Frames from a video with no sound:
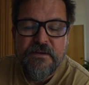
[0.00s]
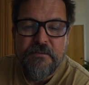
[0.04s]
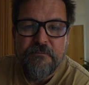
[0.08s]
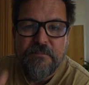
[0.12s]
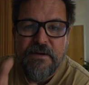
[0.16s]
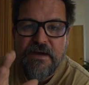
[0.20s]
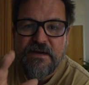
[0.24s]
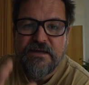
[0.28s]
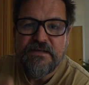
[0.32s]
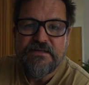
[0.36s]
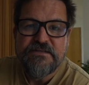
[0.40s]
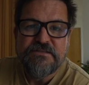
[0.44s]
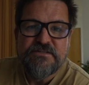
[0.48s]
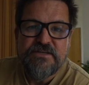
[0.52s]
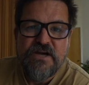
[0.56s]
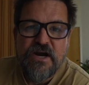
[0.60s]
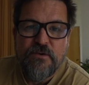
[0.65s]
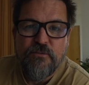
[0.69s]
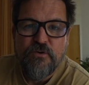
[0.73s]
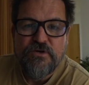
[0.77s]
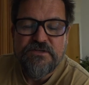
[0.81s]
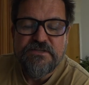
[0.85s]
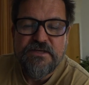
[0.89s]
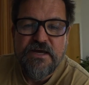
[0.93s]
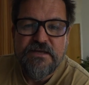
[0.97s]
back in Star
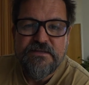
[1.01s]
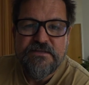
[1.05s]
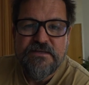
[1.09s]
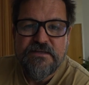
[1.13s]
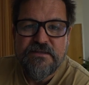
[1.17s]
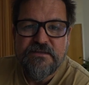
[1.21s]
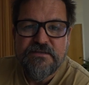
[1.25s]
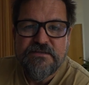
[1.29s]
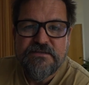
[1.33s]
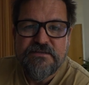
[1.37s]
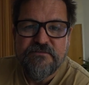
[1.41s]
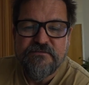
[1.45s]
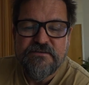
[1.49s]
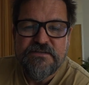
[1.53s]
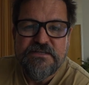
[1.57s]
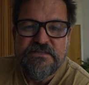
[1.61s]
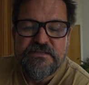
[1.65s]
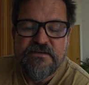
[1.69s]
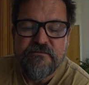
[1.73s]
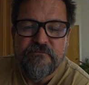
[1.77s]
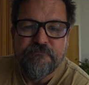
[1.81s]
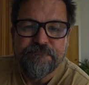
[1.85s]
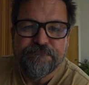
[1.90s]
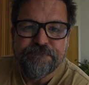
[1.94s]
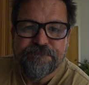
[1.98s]
Wars
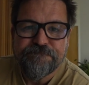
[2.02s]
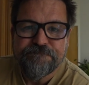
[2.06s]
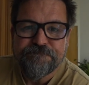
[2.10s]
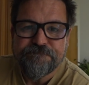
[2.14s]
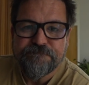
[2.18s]
1977.